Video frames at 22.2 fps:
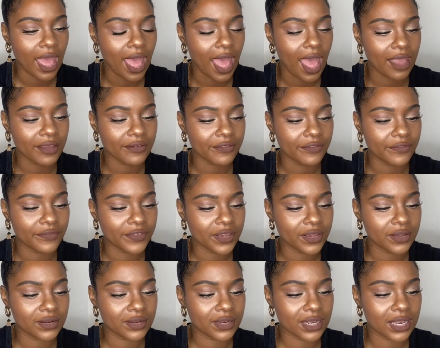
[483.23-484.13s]
I
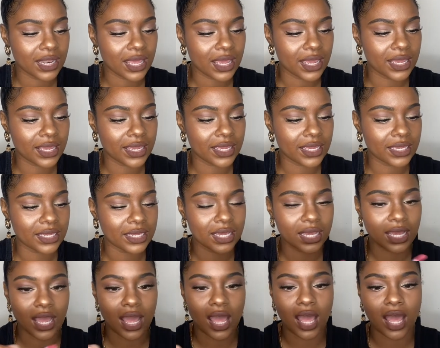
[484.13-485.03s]
feel like
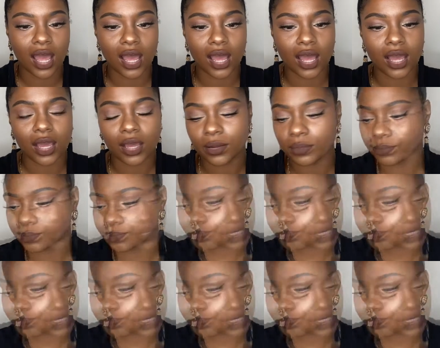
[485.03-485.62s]
this